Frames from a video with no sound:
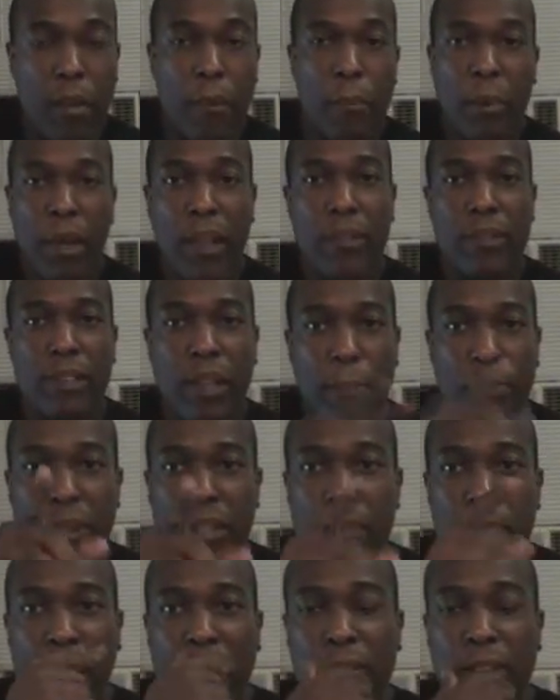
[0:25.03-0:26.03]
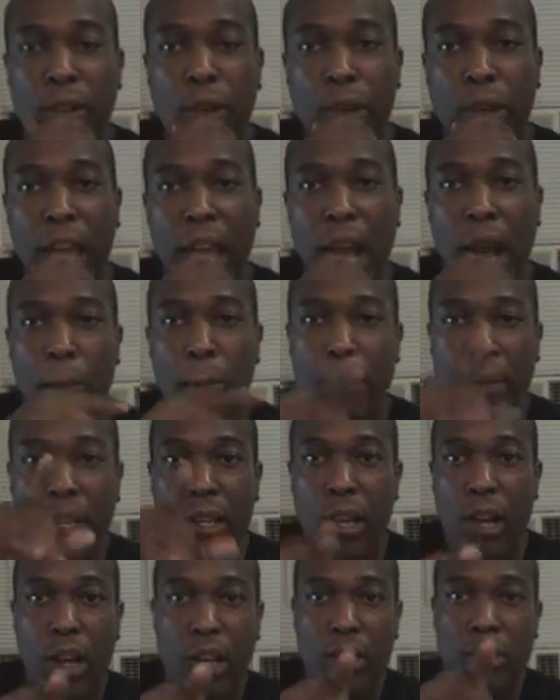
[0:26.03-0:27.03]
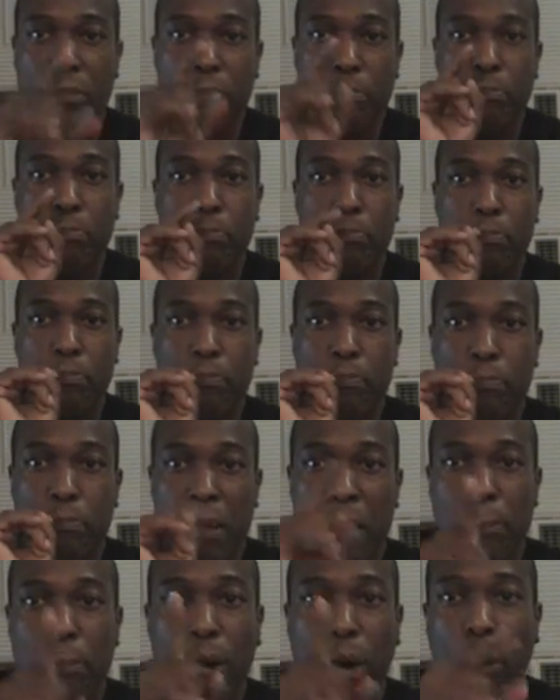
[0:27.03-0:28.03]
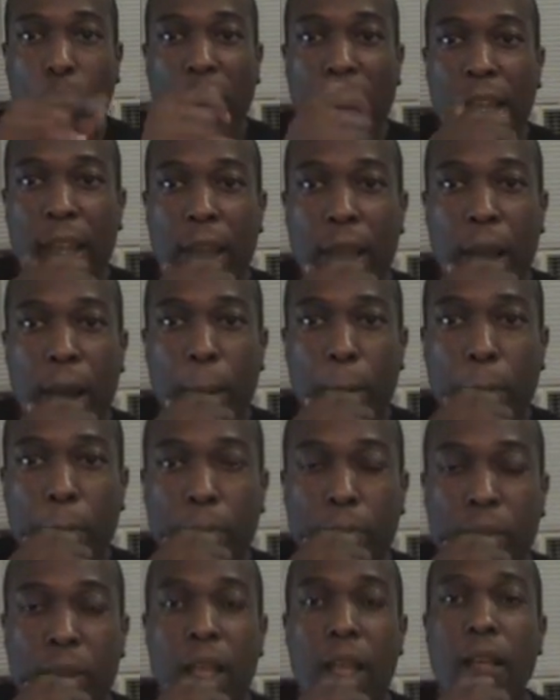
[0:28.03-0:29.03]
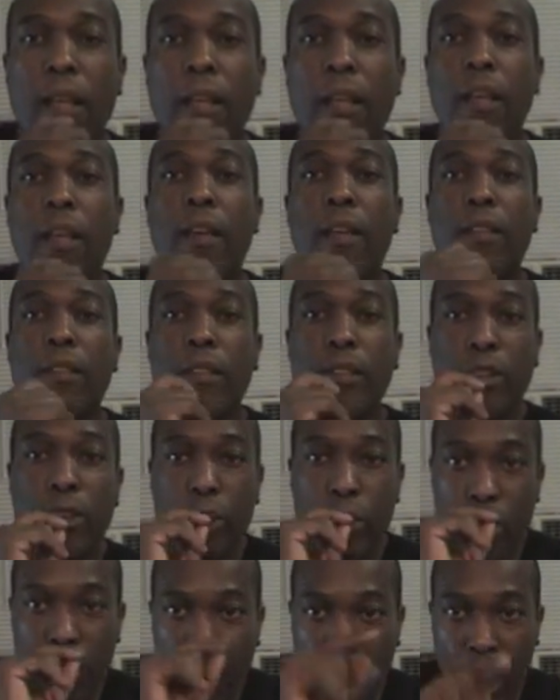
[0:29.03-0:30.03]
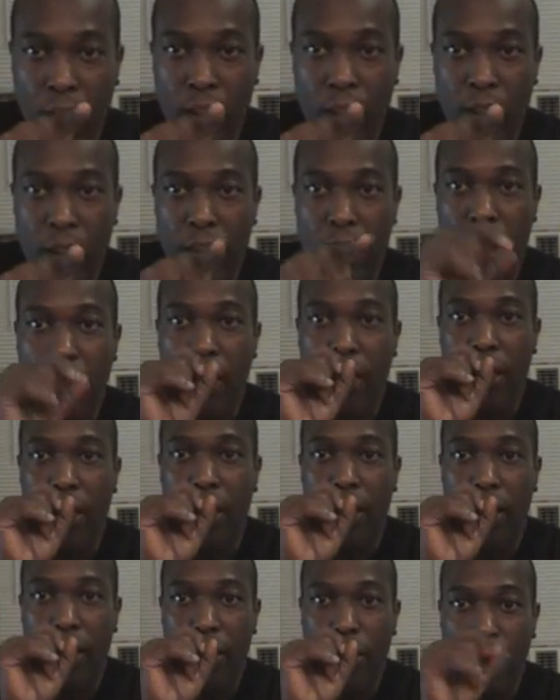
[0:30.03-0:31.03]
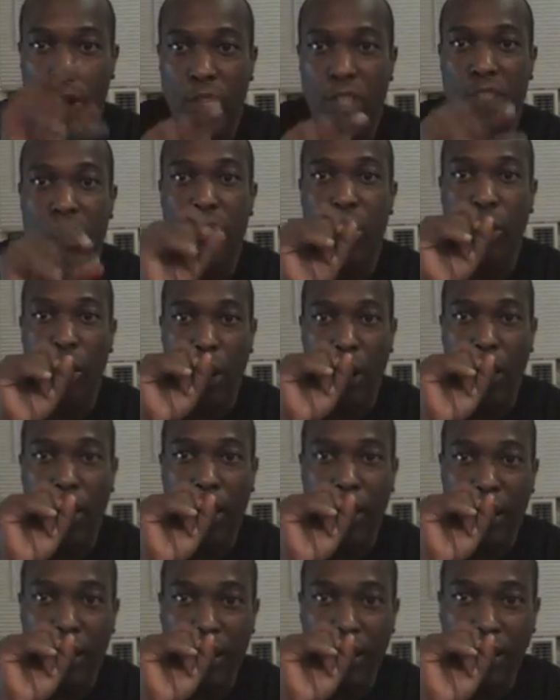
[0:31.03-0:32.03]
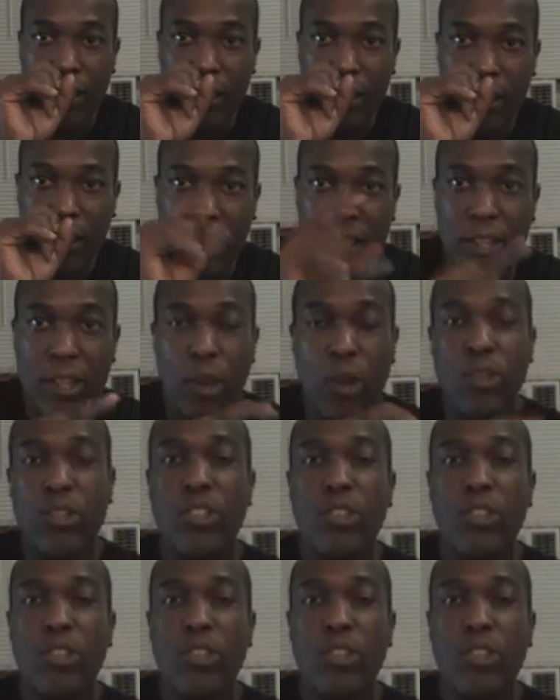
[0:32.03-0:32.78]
But something's about to go down because people are waking up. You young crystal and indigo